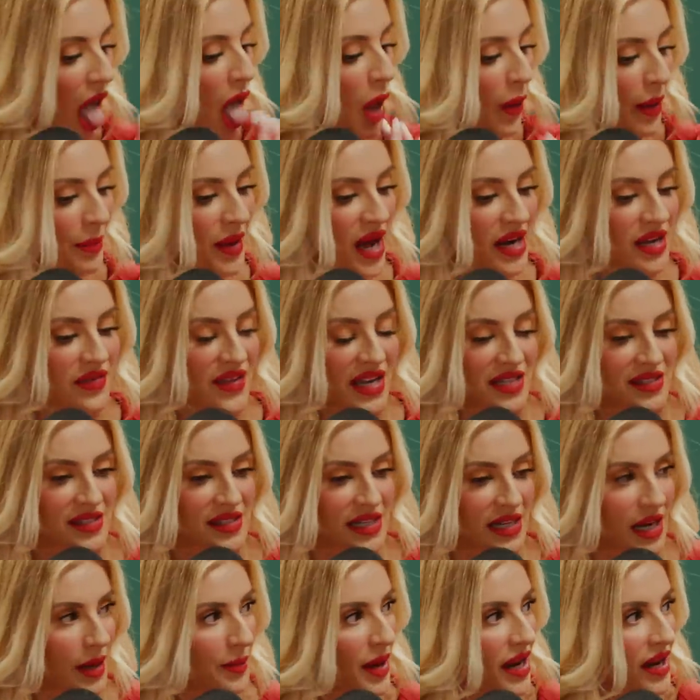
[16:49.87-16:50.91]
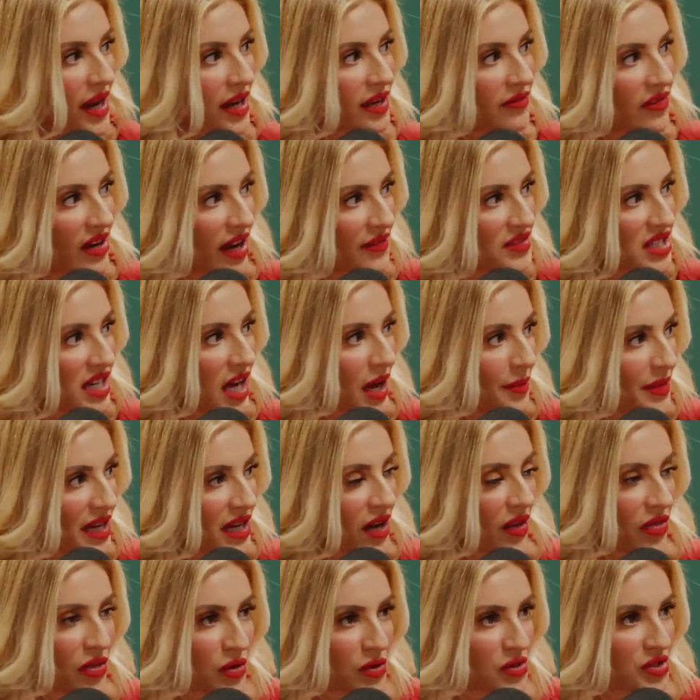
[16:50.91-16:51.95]
Oh, I'm not in that scene. I might not even have to come in
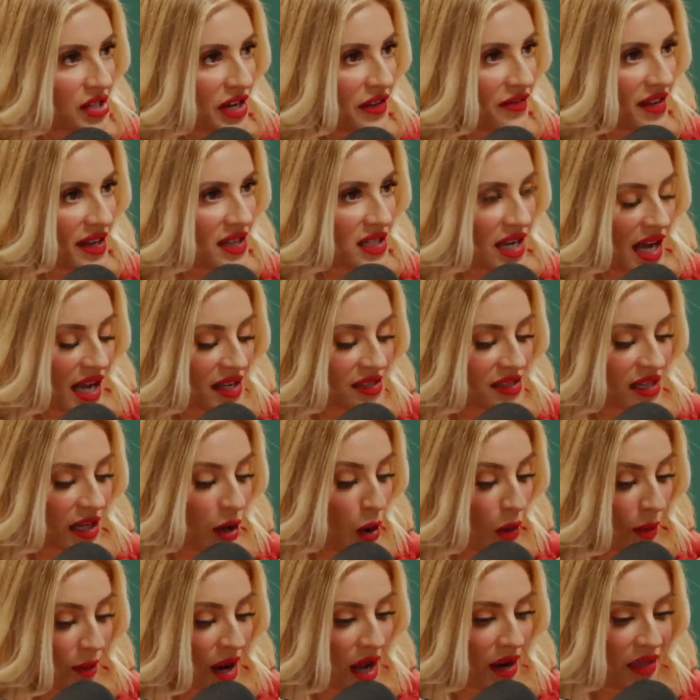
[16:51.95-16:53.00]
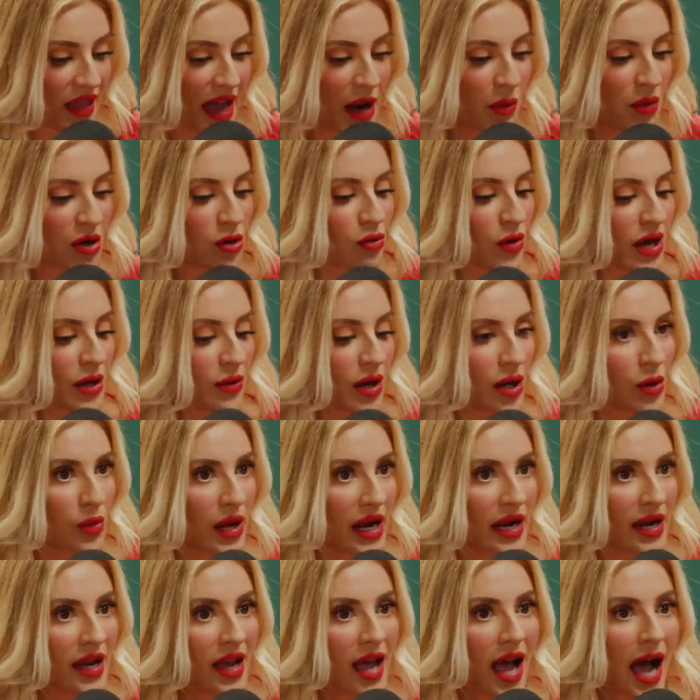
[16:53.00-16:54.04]
on Thursday. Fantastic. Oh, I'm not in that one. Great, great,
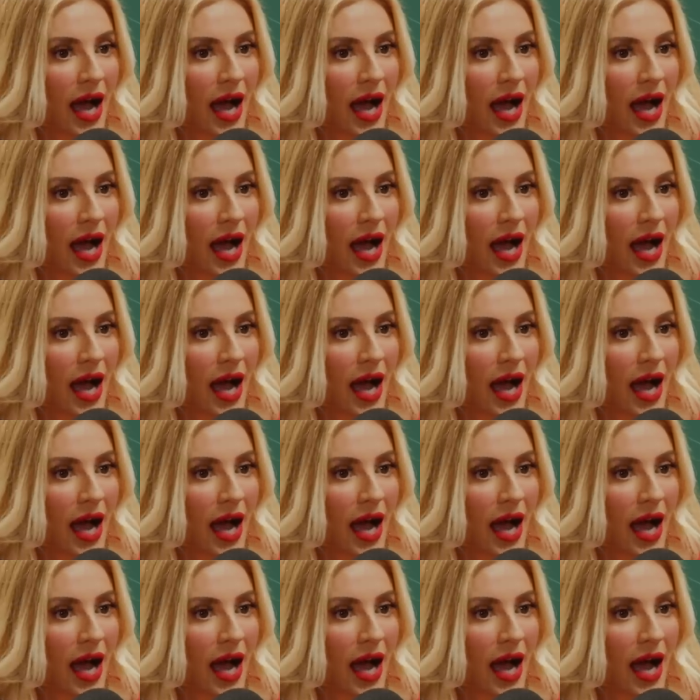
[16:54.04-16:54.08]
great.